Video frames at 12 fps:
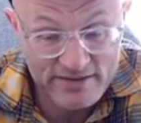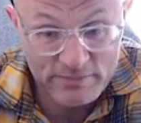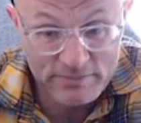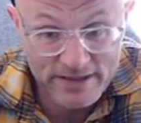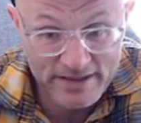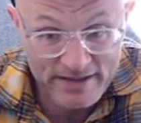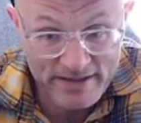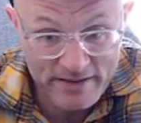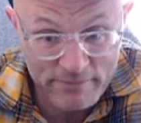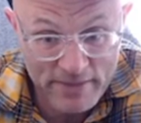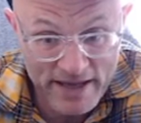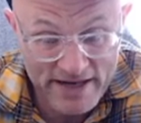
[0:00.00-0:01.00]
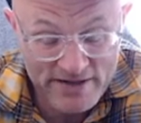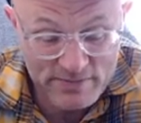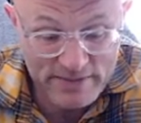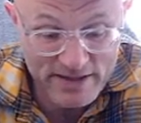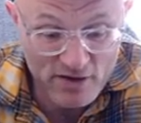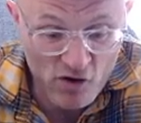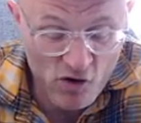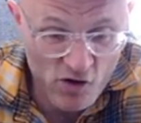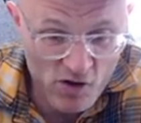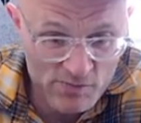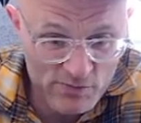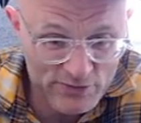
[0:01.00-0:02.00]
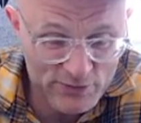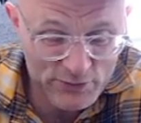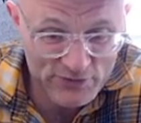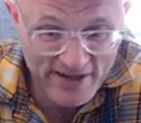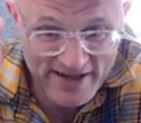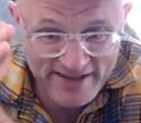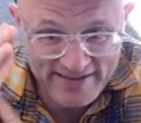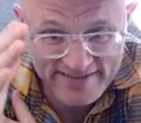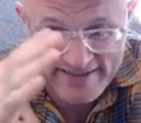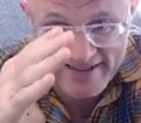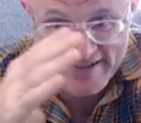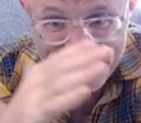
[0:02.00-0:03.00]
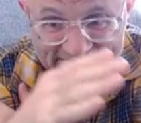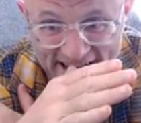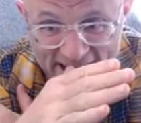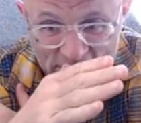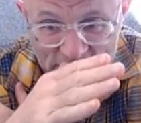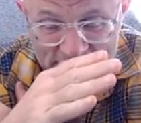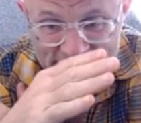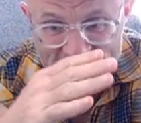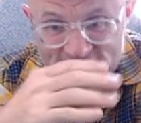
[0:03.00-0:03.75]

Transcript: to manage to be calm with those seconds ticking down.